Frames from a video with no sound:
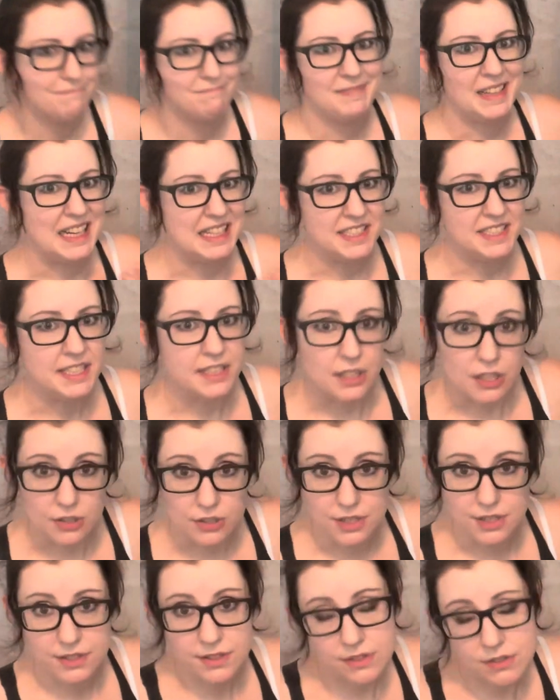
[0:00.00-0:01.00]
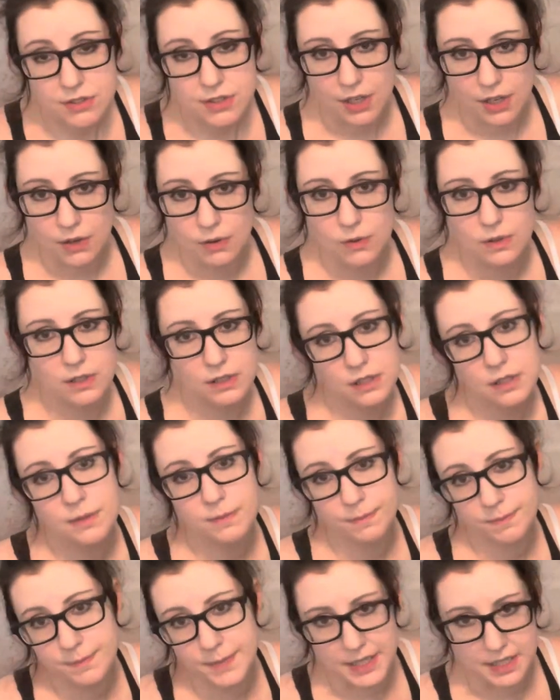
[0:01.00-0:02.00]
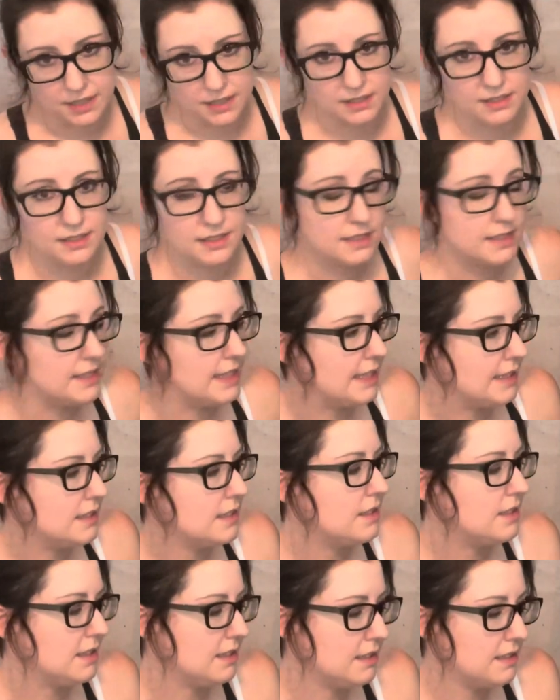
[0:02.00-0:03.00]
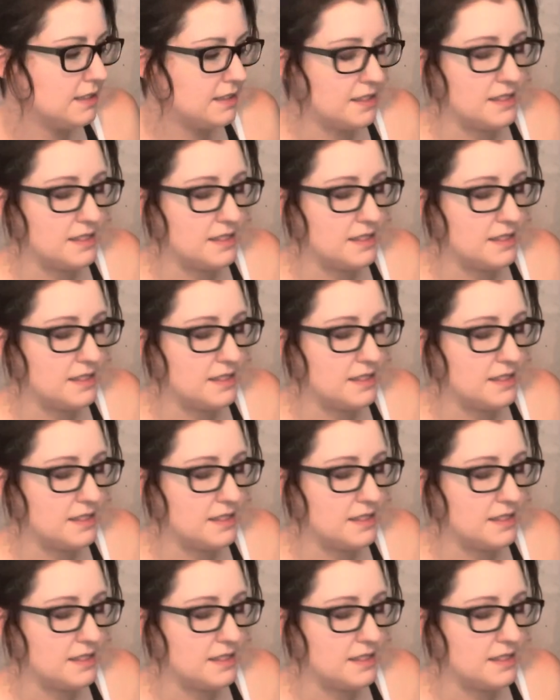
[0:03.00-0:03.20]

1800s or so, because it's nice to